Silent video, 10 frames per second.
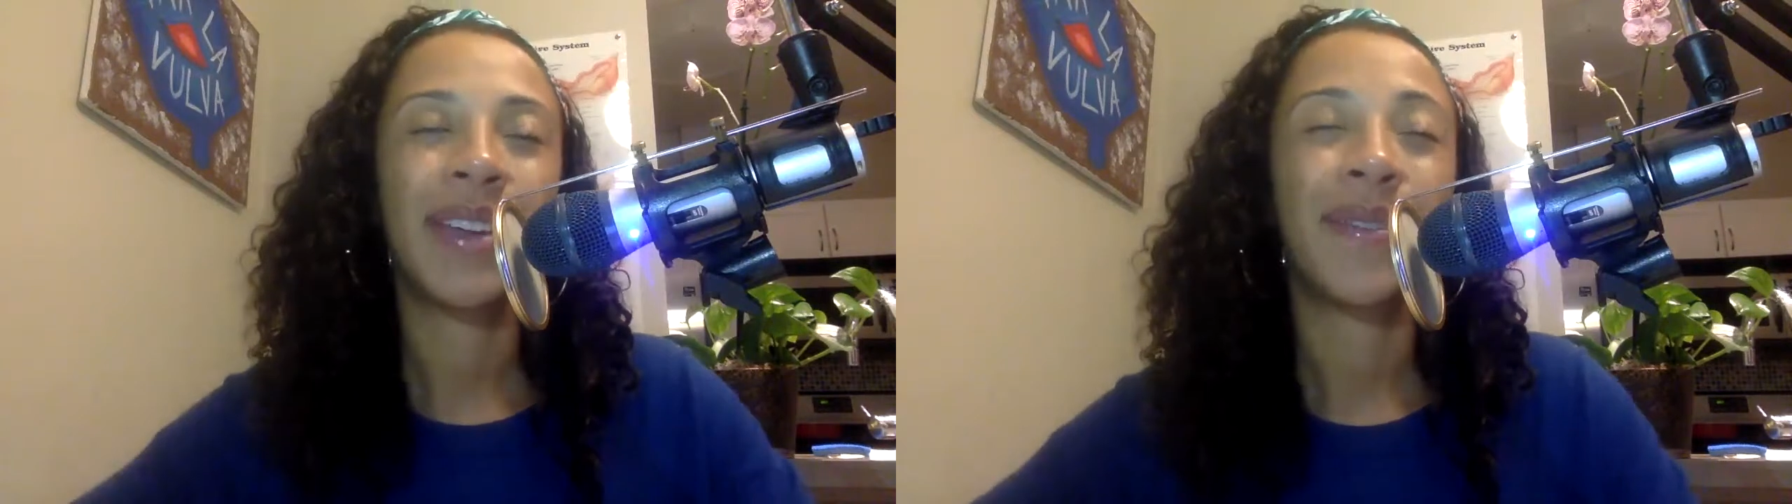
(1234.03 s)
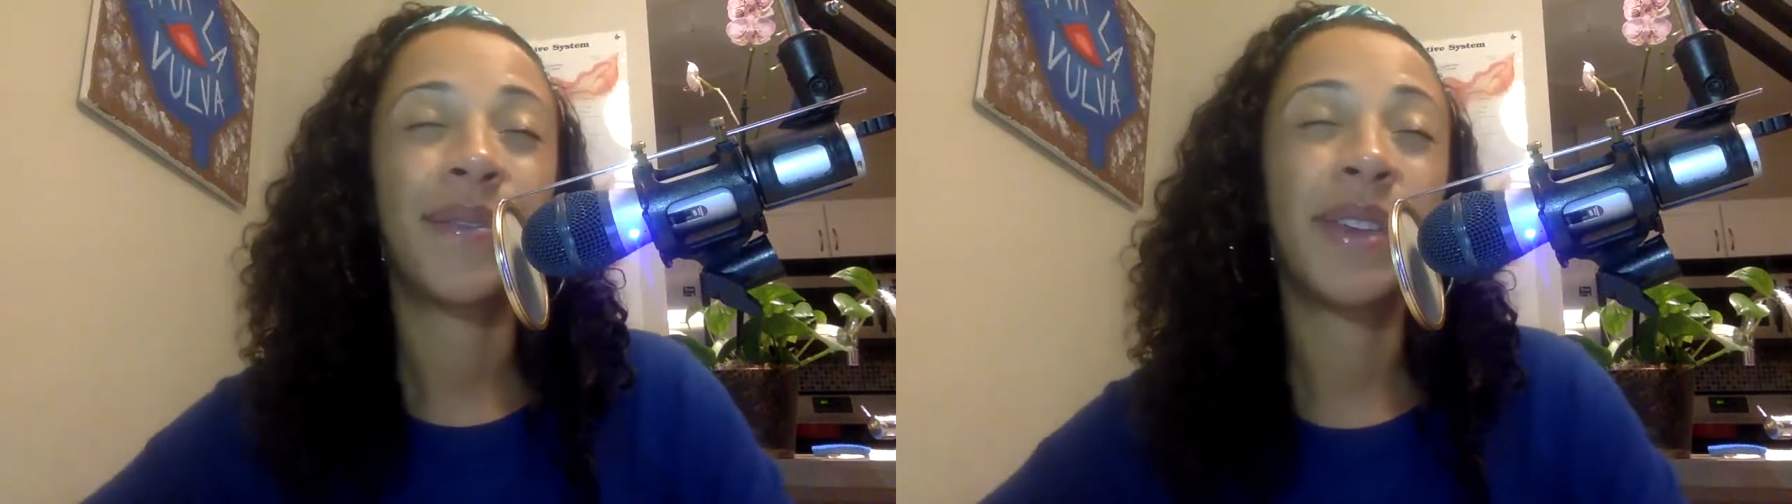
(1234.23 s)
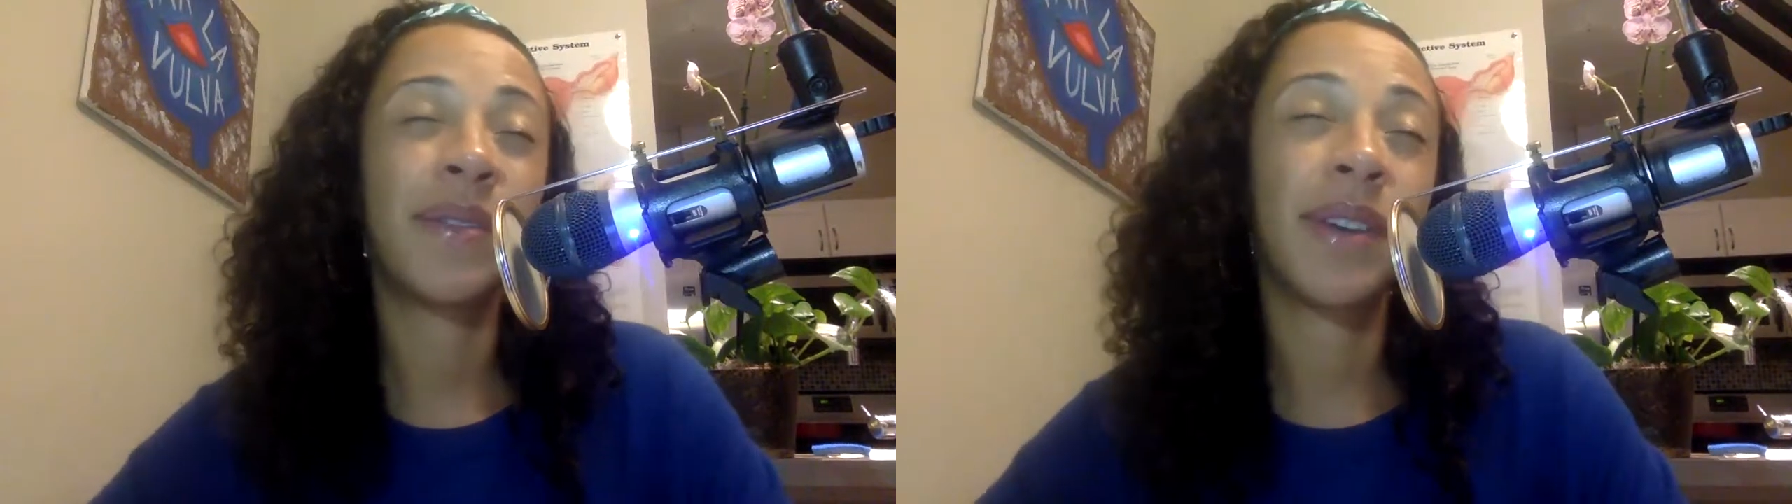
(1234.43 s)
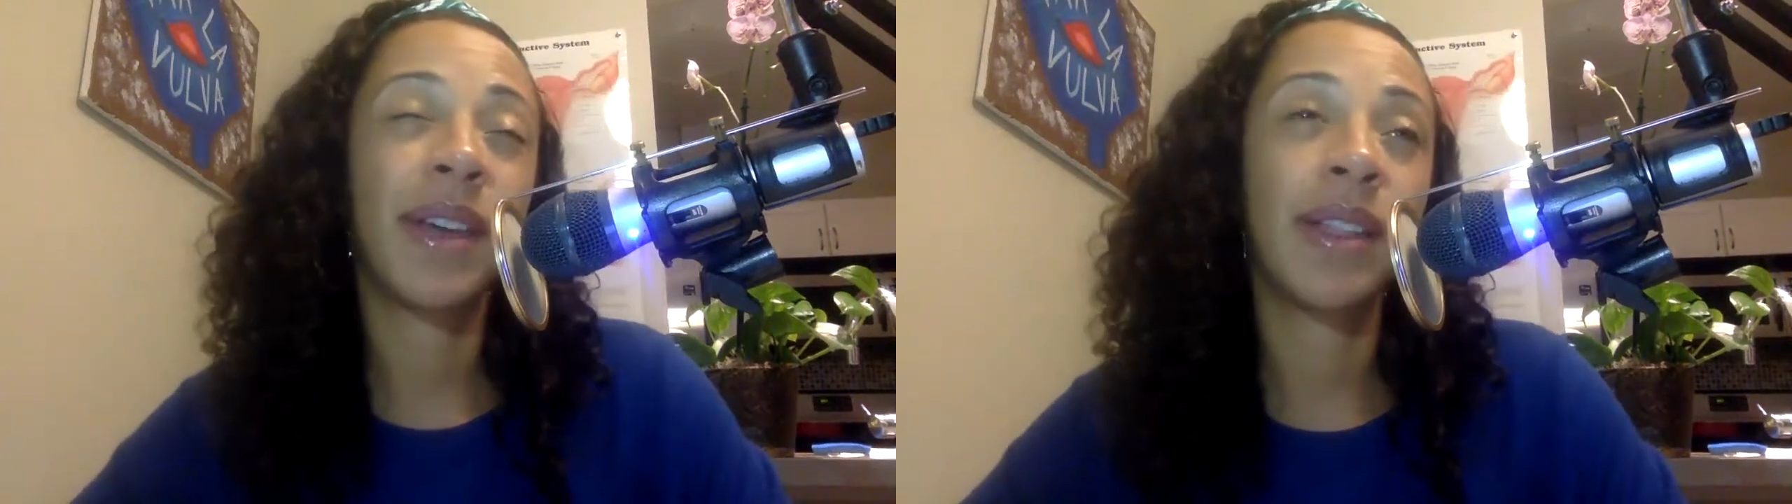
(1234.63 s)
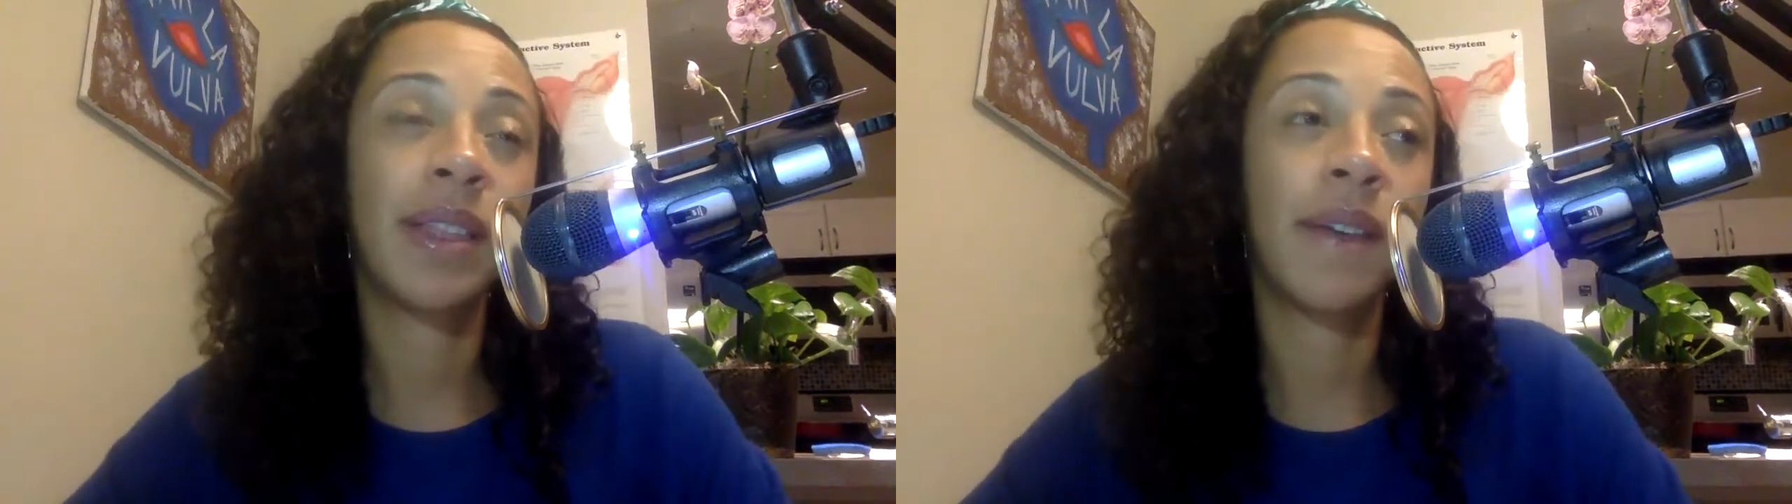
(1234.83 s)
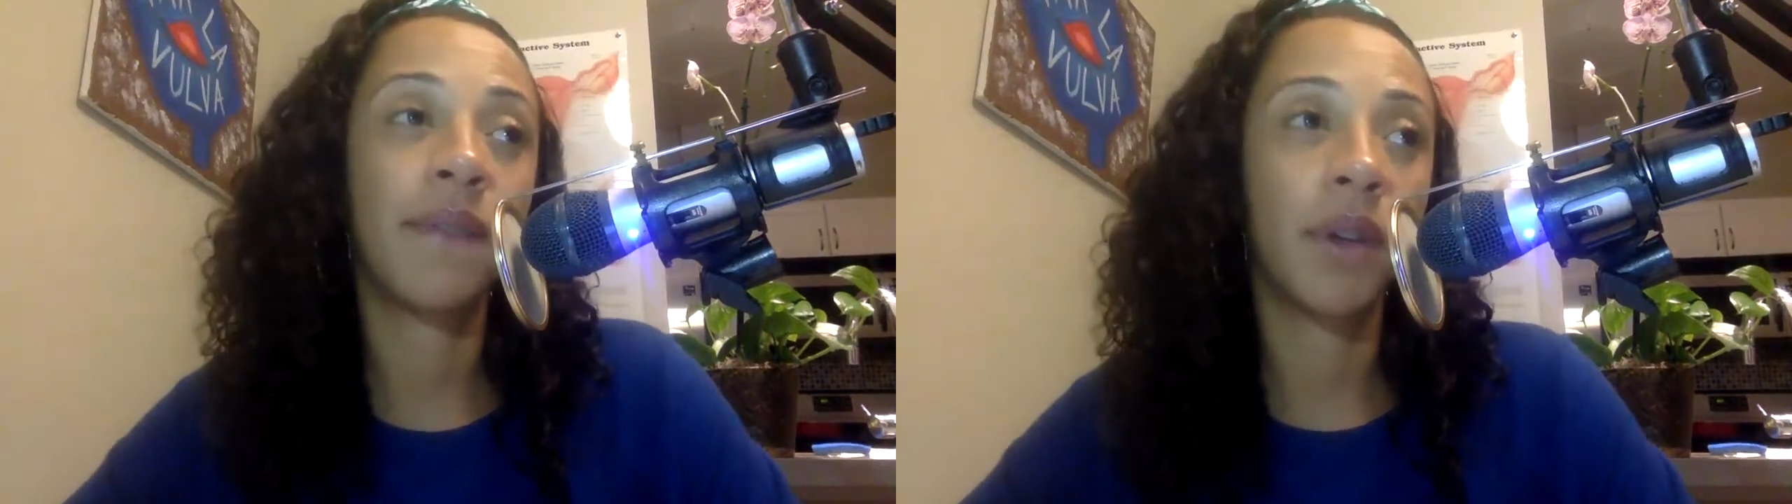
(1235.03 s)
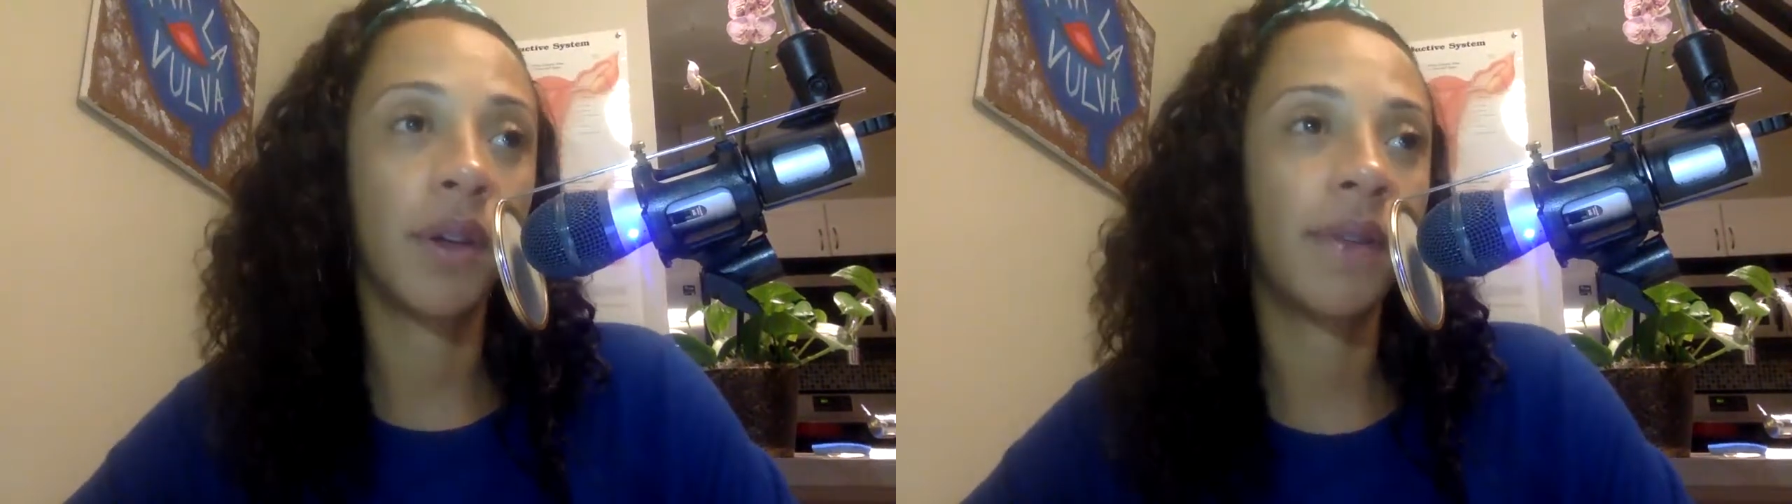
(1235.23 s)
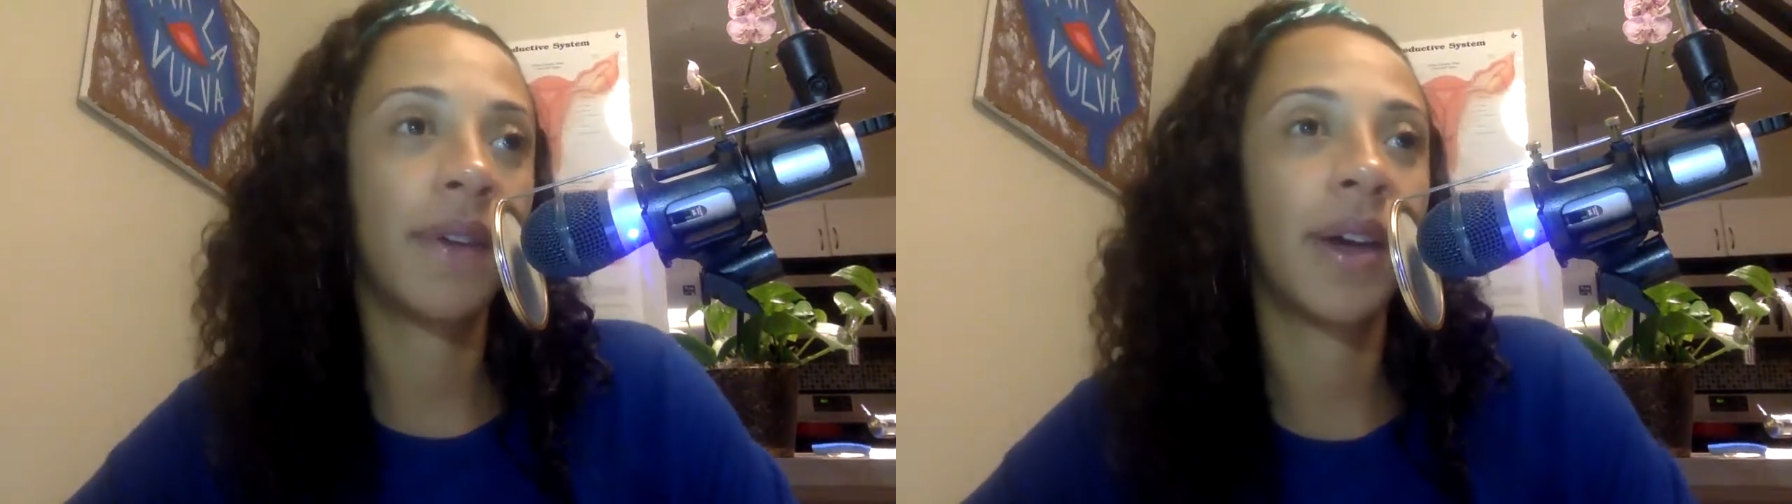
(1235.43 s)
Viva La
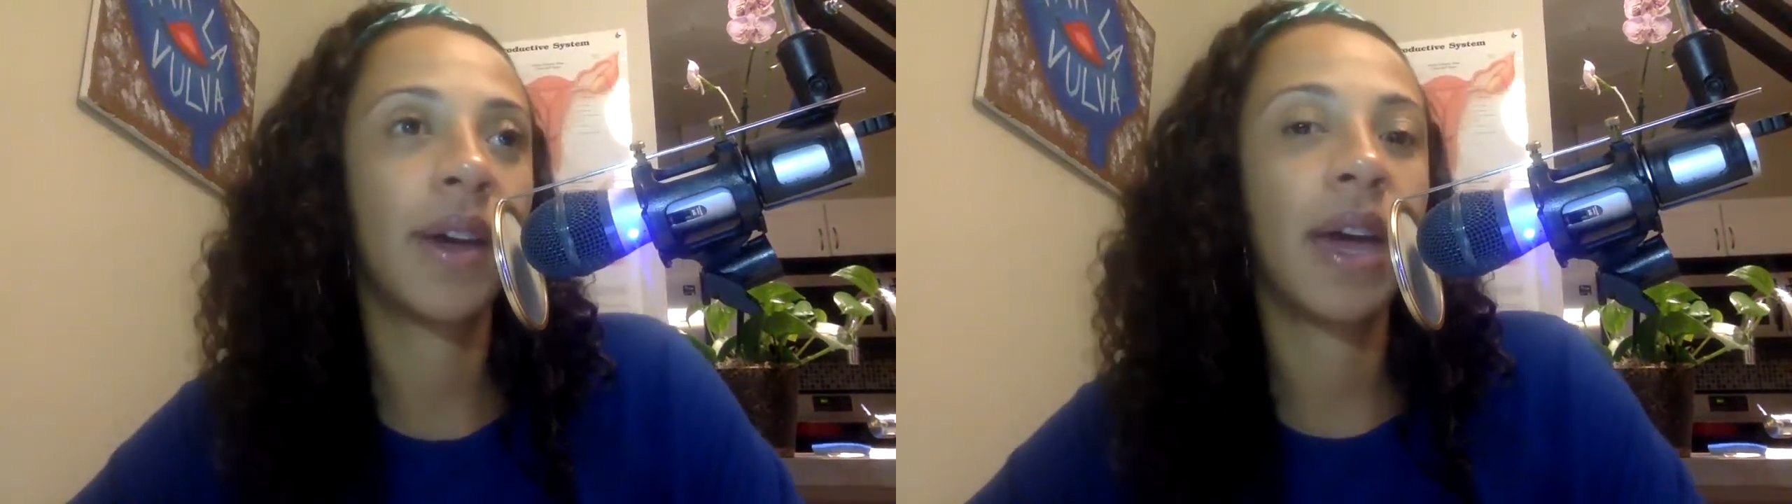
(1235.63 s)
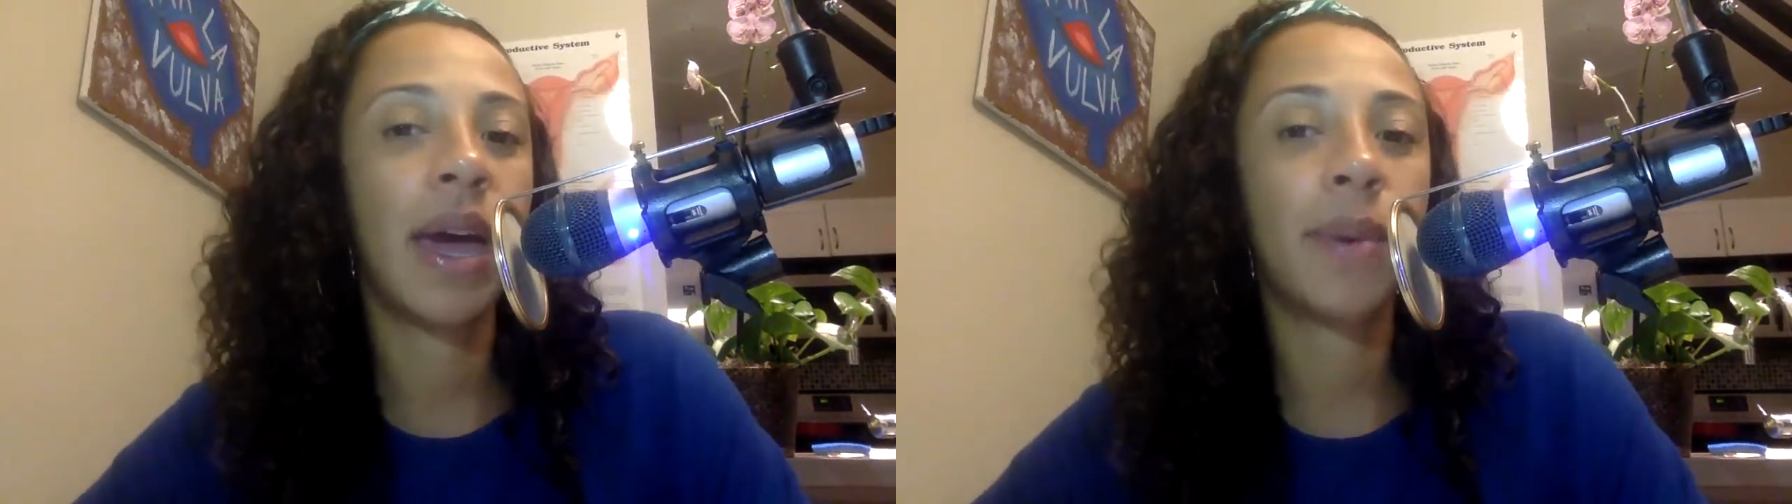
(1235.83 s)
Vulva